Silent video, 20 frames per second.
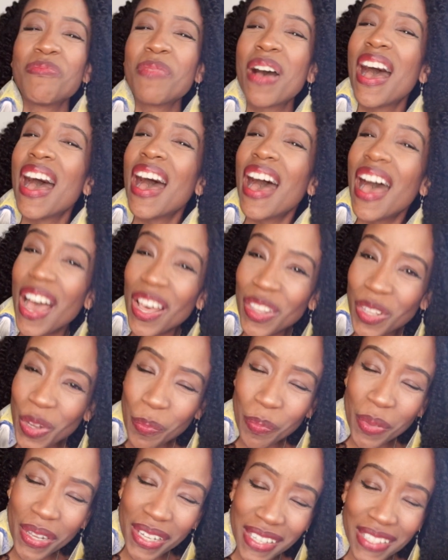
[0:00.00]
then my other
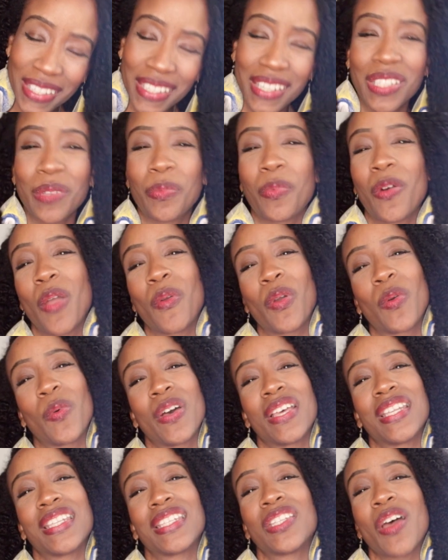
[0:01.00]
biggest disappointment
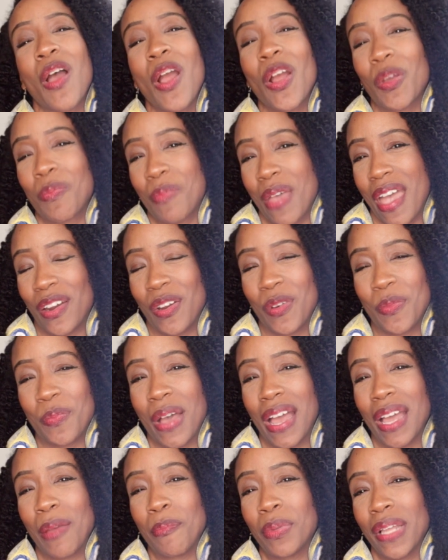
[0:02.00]
was Dark Matter
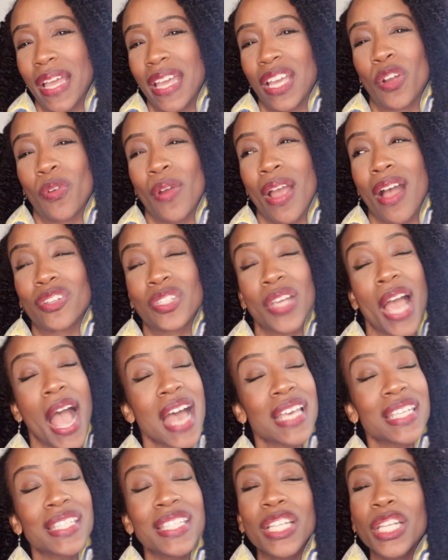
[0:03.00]
by Blake Crouch.
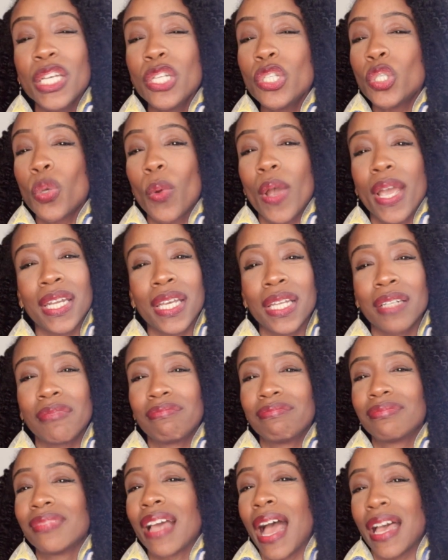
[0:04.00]
I still enjoyed it.
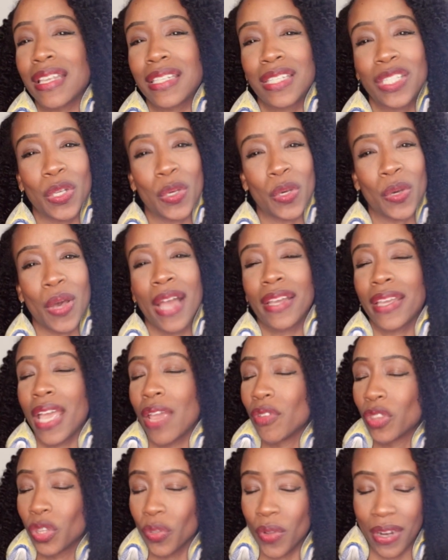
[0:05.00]
I
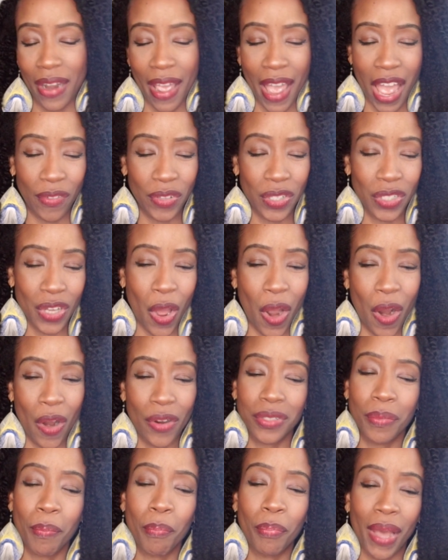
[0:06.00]
gave it 3.5
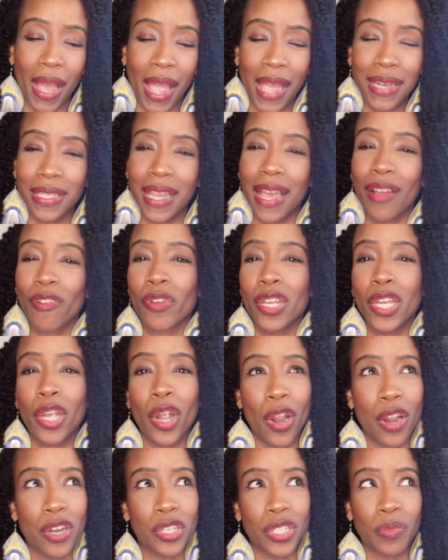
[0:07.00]
stars, but
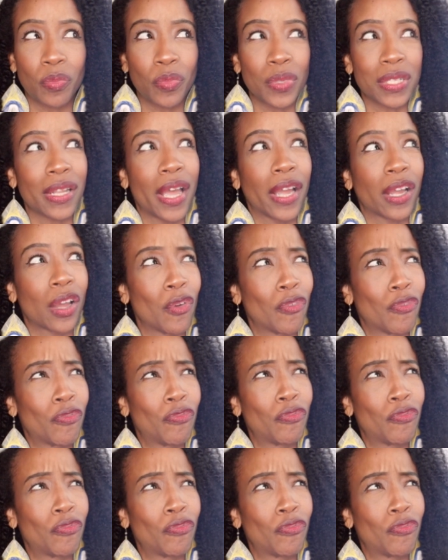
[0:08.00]
Recursion was like a